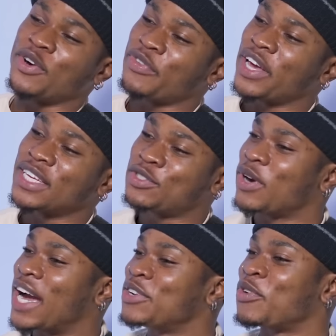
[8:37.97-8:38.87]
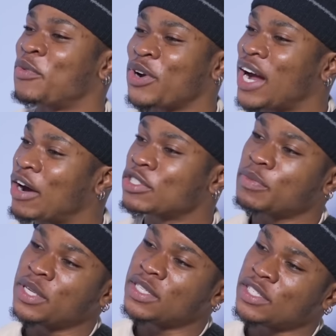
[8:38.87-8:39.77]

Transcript: of egg is to hide it from other housemates.